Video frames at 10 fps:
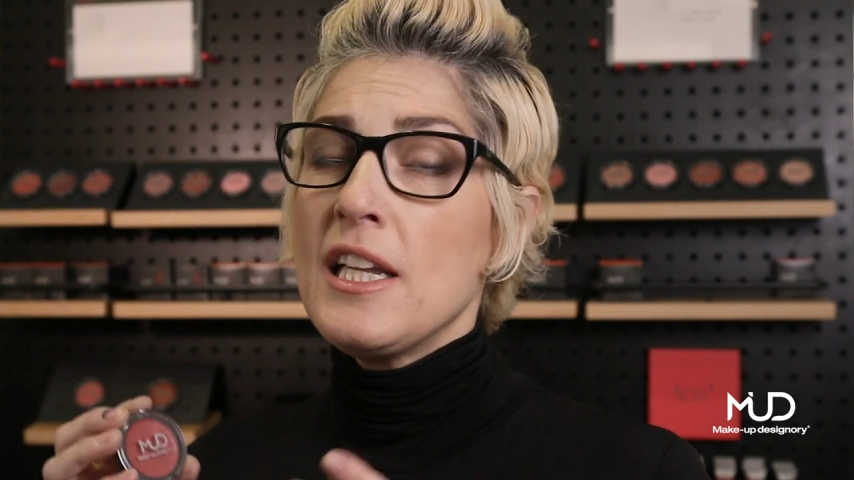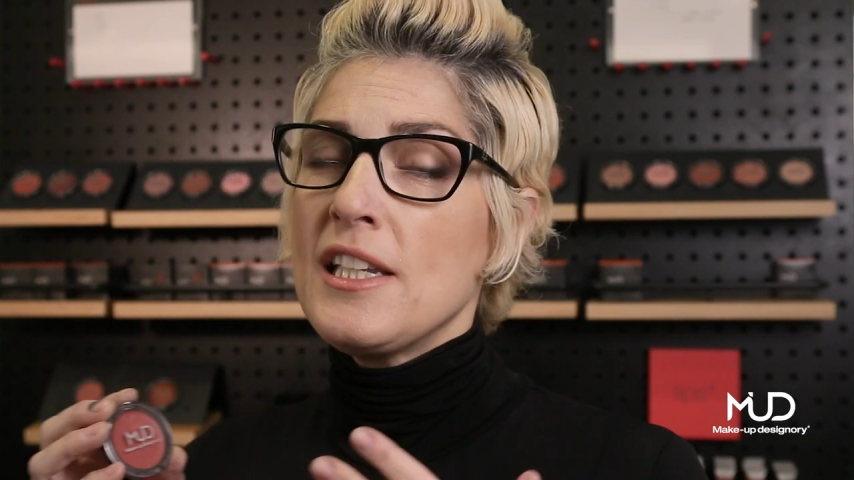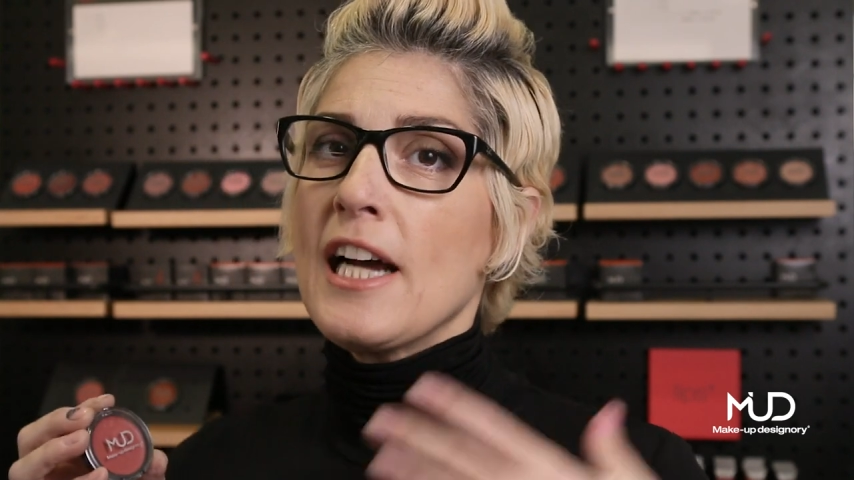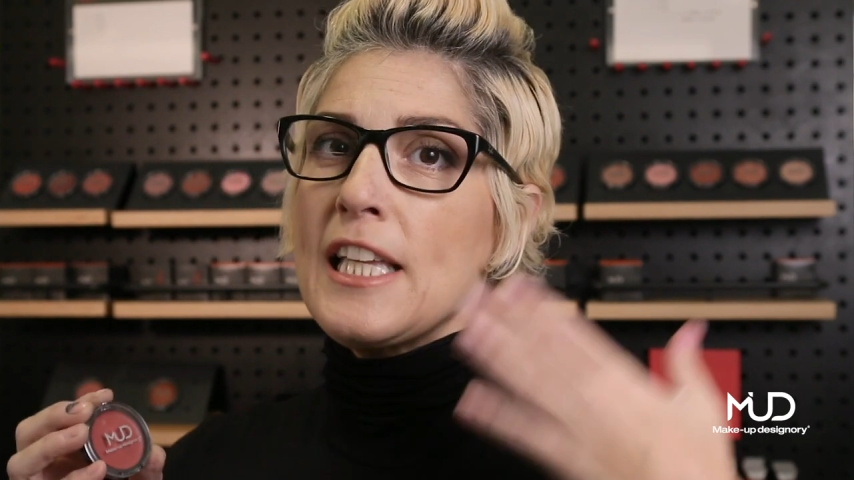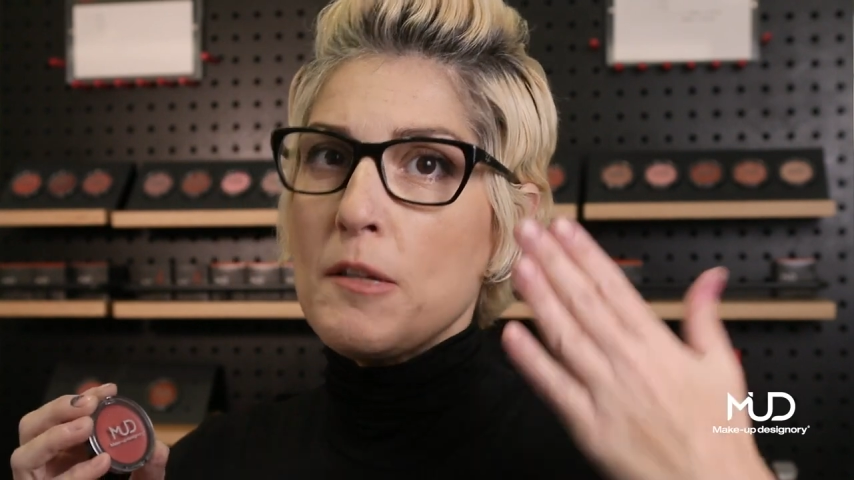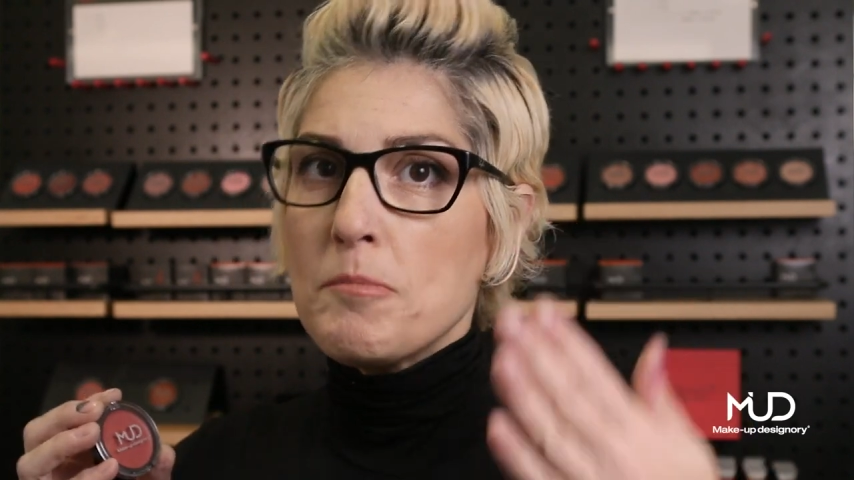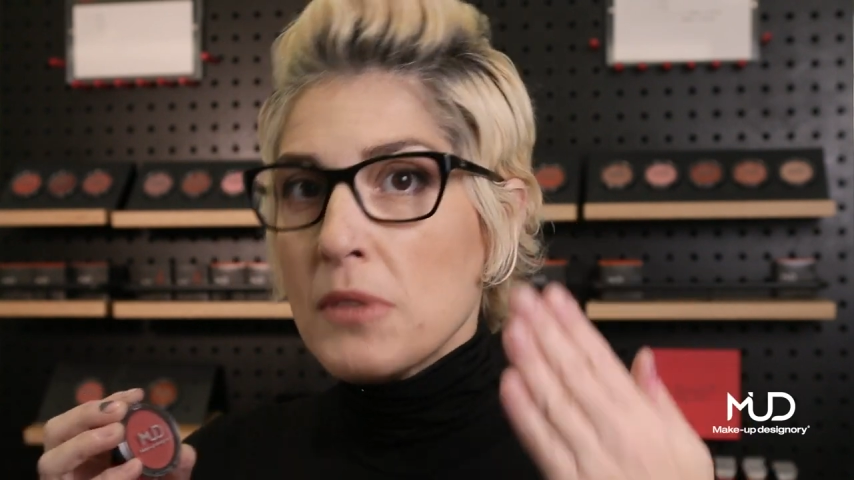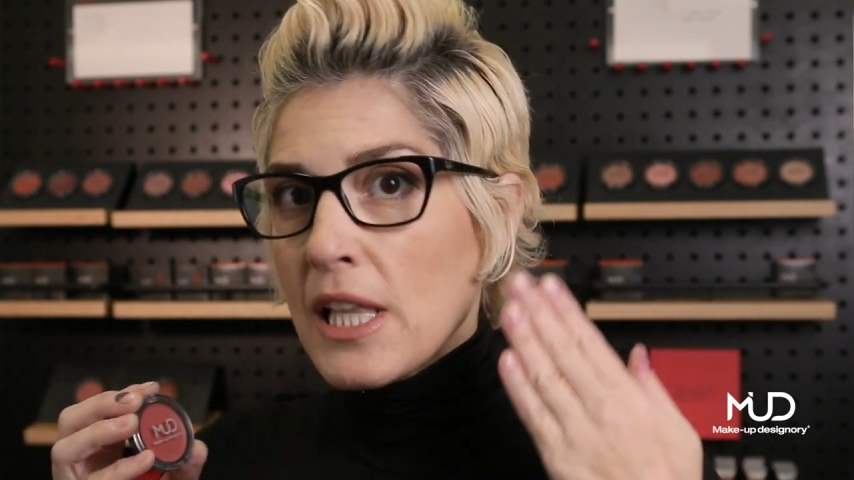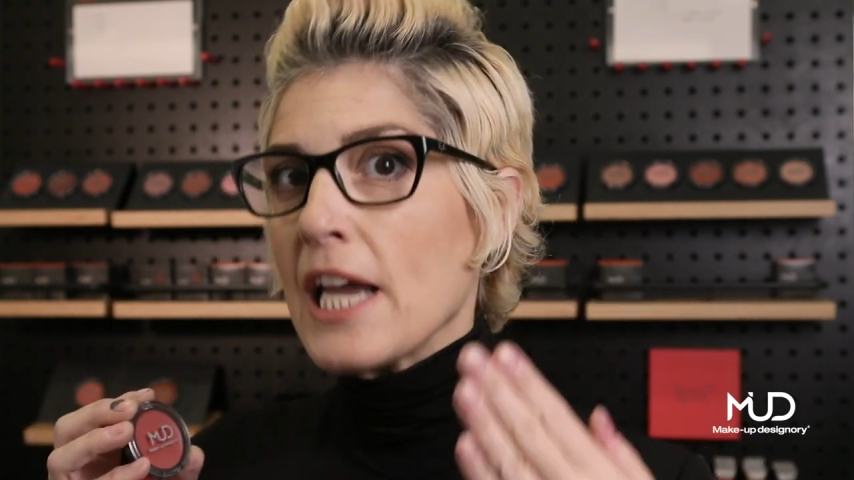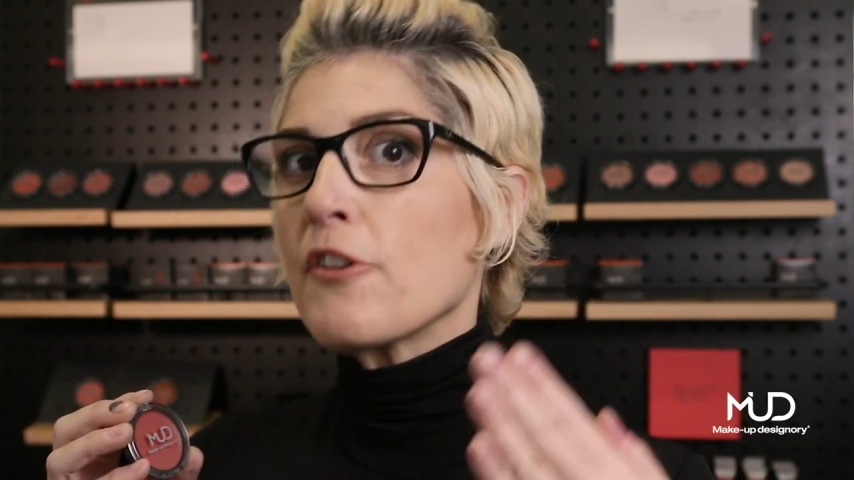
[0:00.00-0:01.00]
not keep
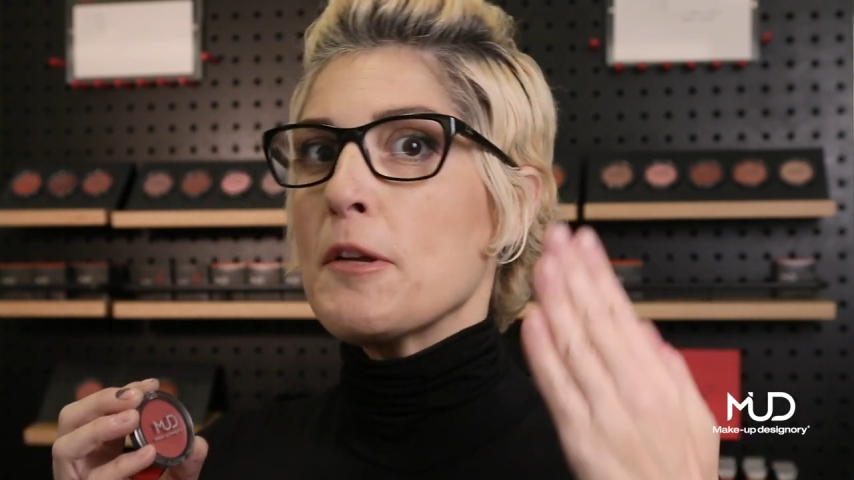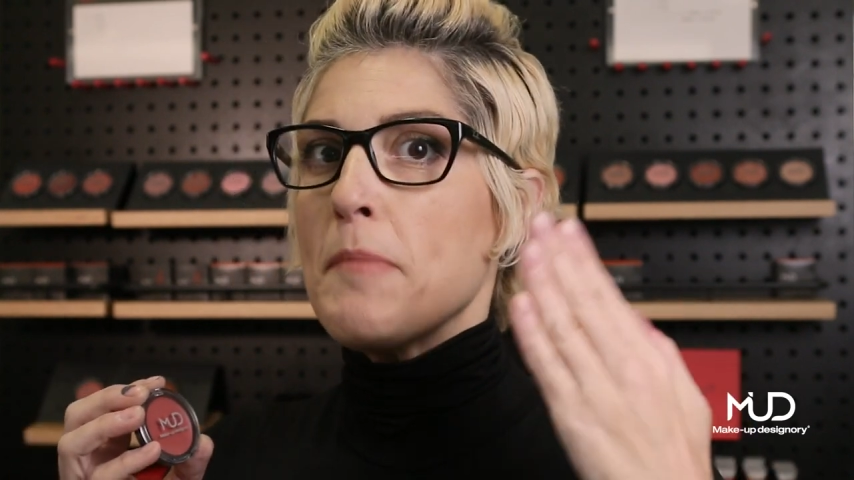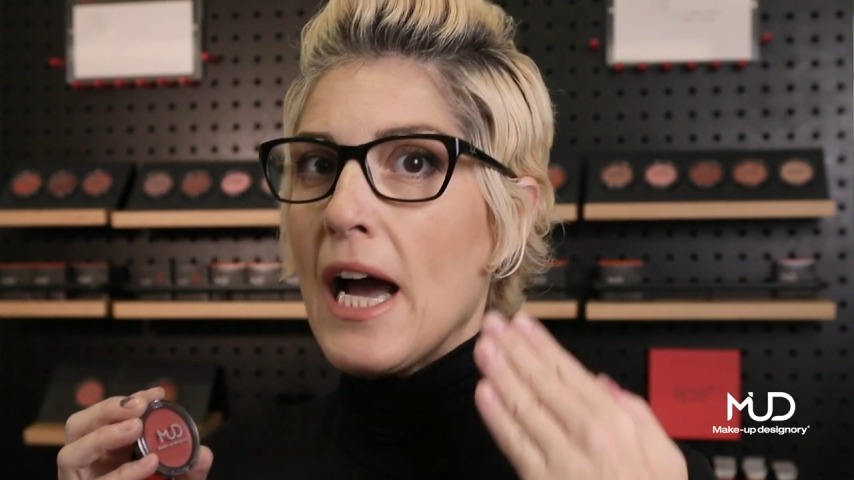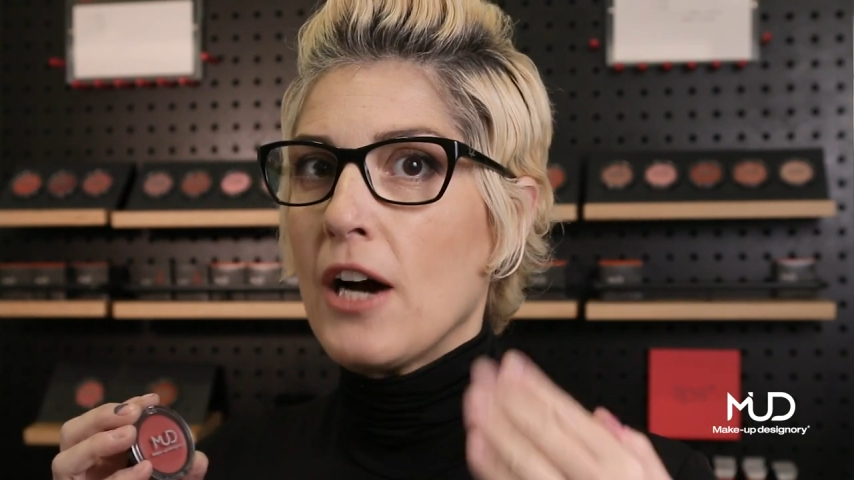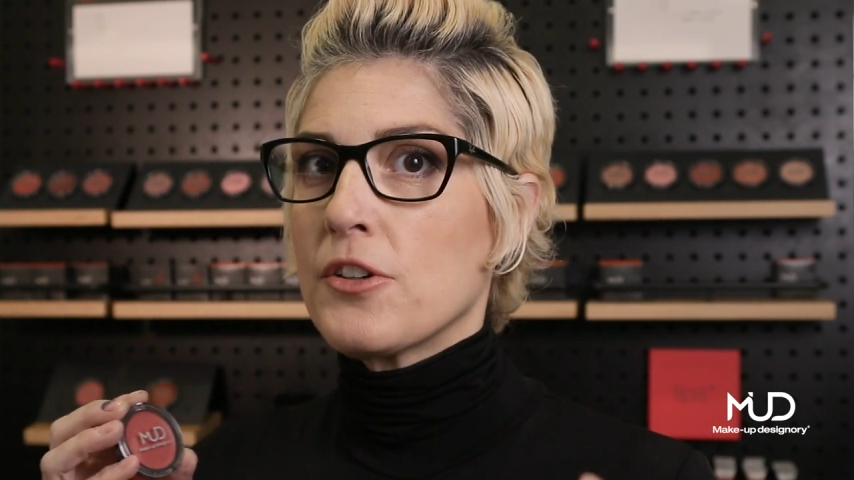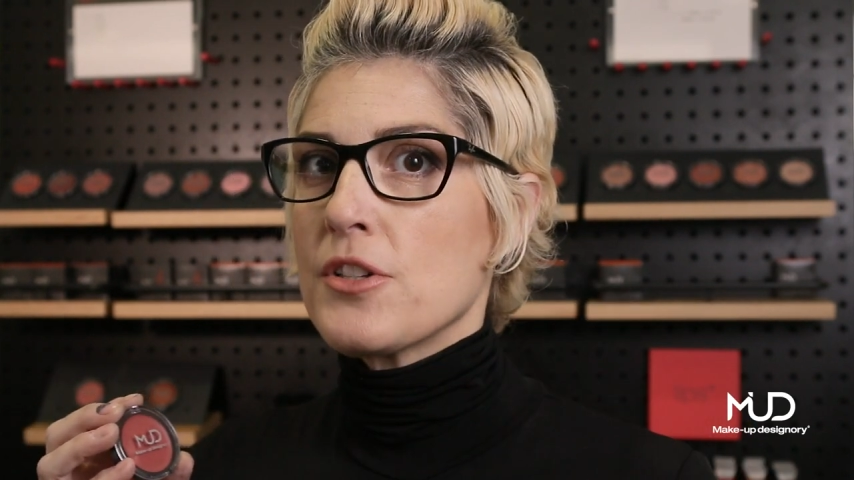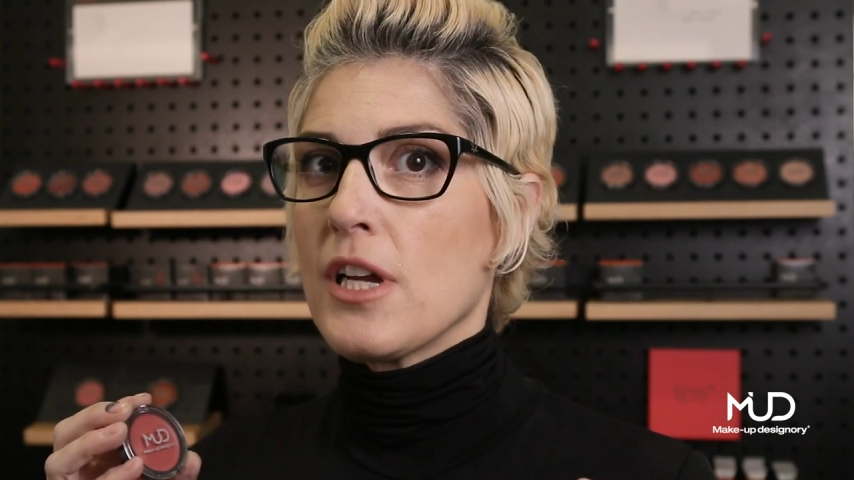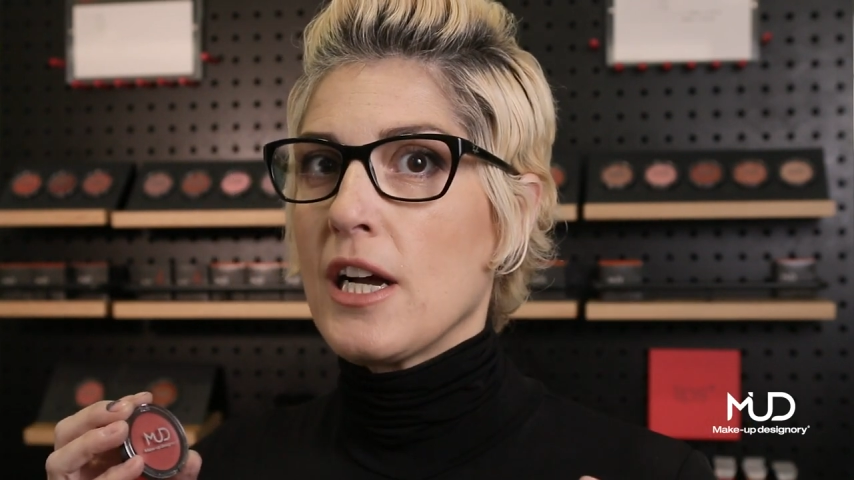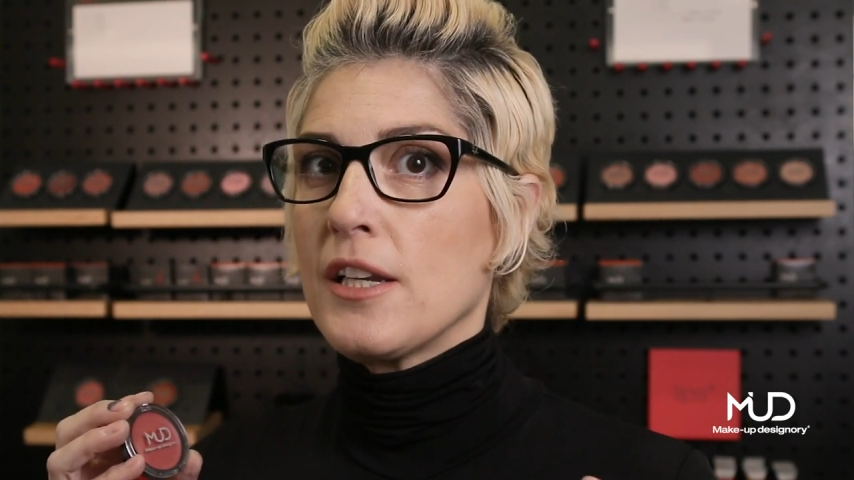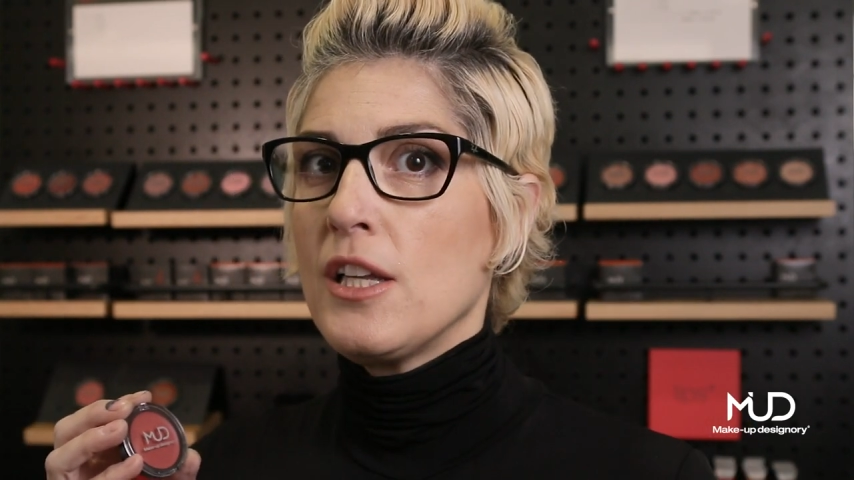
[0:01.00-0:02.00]
layering powders
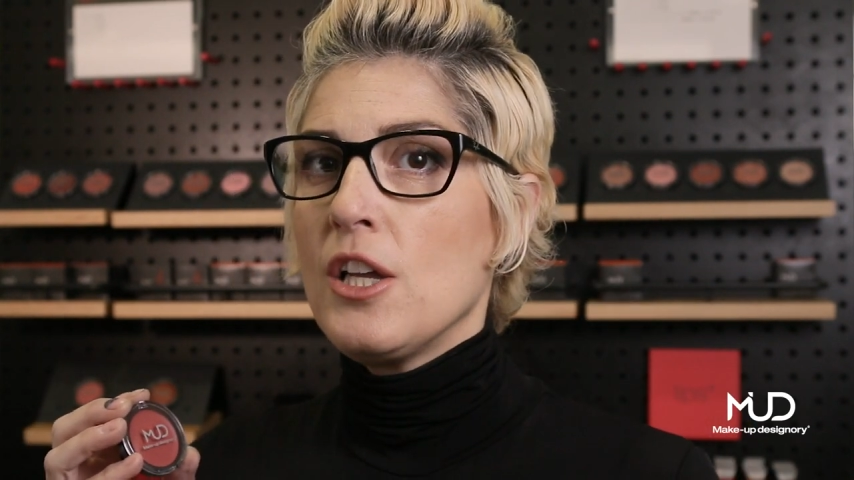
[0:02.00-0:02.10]
on.